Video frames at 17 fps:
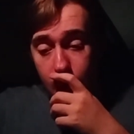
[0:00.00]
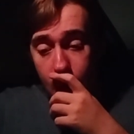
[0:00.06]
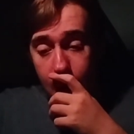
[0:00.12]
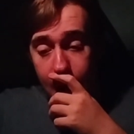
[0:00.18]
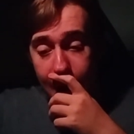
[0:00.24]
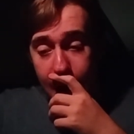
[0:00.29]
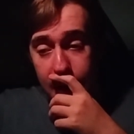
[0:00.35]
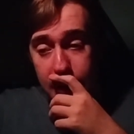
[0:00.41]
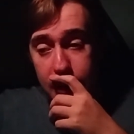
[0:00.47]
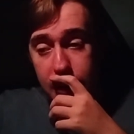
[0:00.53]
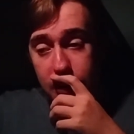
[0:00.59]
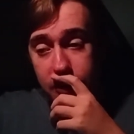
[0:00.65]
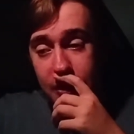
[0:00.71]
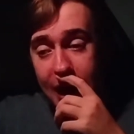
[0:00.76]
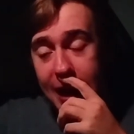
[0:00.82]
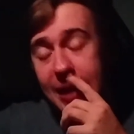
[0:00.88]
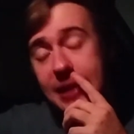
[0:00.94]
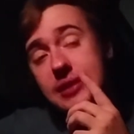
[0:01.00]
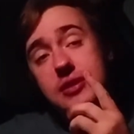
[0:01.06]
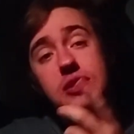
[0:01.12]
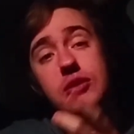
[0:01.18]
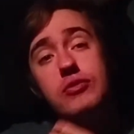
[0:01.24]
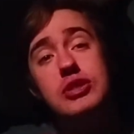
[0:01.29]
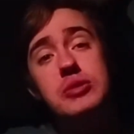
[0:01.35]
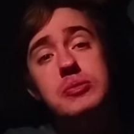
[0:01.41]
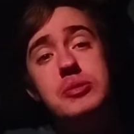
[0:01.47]
And that is the
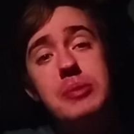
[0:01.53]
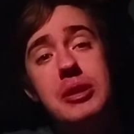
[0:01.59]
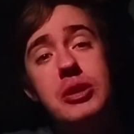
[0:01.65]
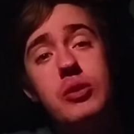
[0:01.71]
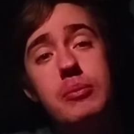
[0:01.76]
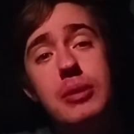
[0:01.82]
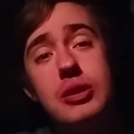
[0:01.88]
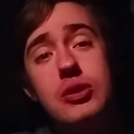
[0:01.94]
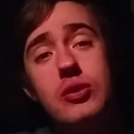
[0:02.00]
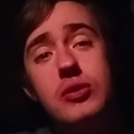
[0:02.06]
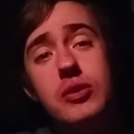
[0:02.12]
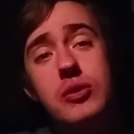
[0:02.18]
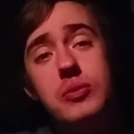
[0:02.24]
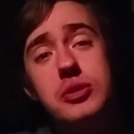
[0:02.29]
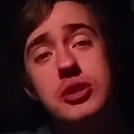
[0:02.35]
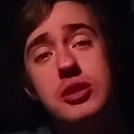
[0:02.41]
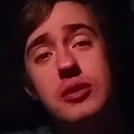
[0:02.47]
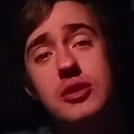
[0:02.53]
Christmas menu at McDonald's.